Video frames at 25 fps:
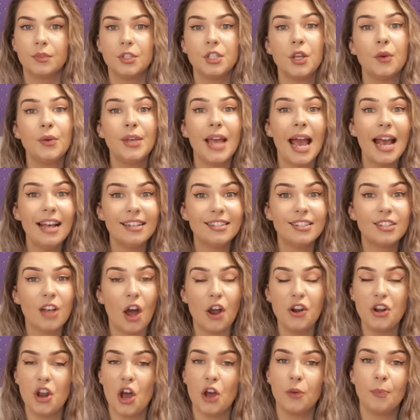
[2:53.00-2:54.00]
So yes,
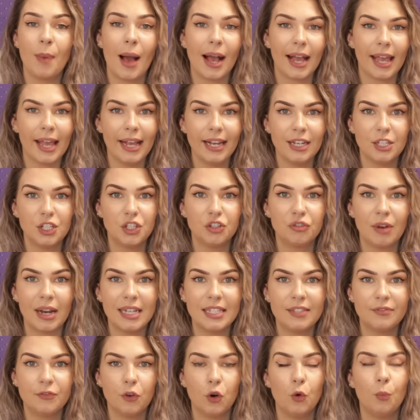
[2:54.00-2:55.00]
I know packing is
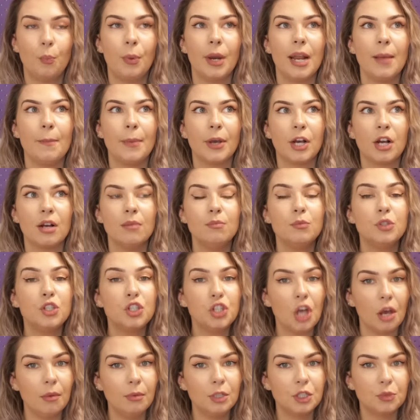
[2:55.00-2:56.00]
stressful, but it becomes
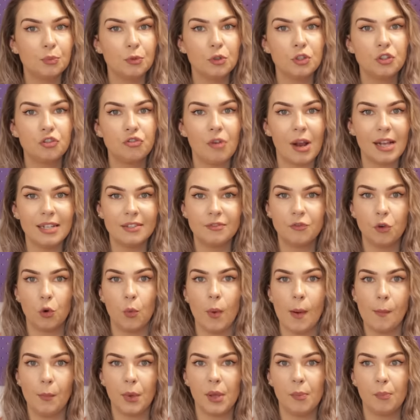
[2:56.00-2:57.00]
so much more stressful
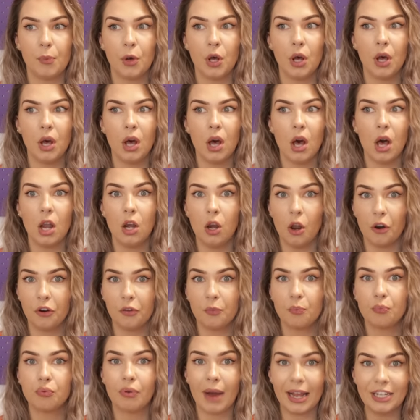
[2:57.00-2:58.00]
when we put a lot
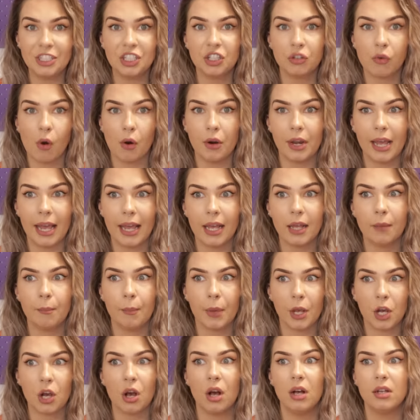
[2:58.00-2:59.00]
of pressure on it,
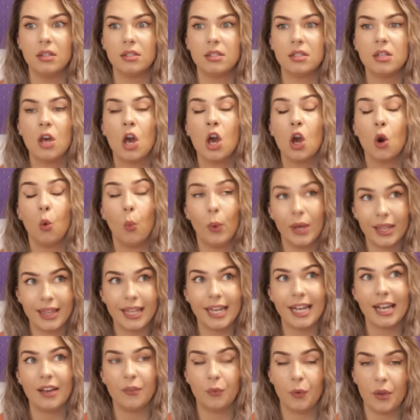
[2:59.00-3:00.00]
because we
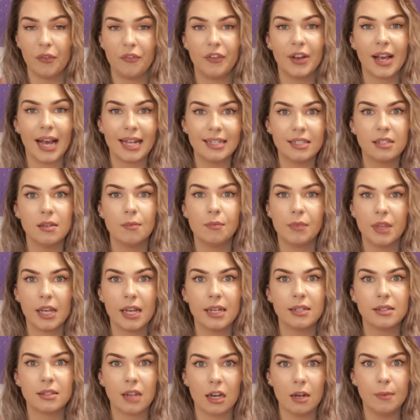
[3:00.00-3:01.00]
think if we forget something,
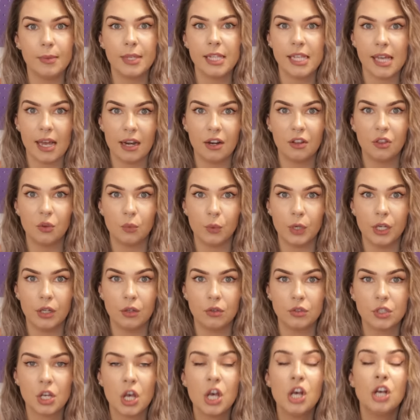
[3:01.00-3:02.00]
it's going to be the end of the
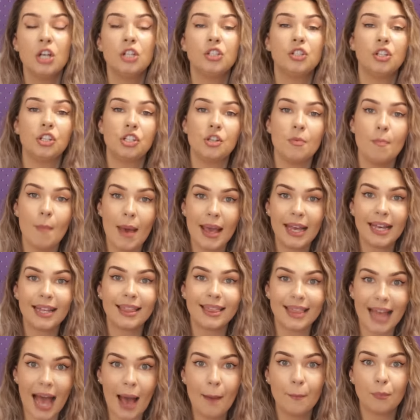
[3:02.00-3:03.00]
world. So to
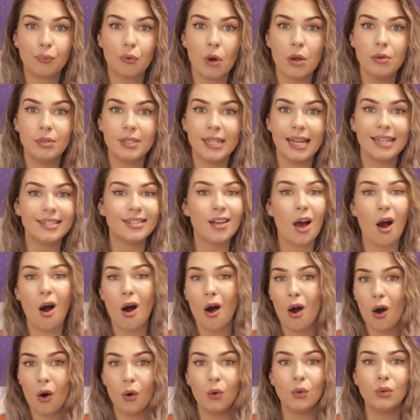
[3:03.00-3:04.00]
make that process a
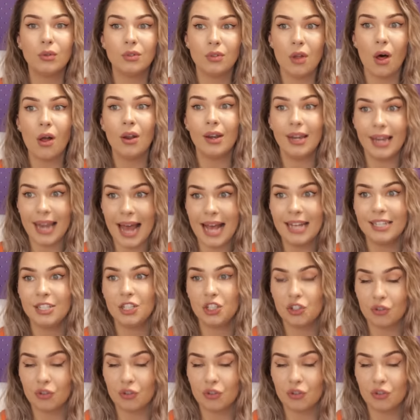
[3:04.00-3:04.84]
whole lot less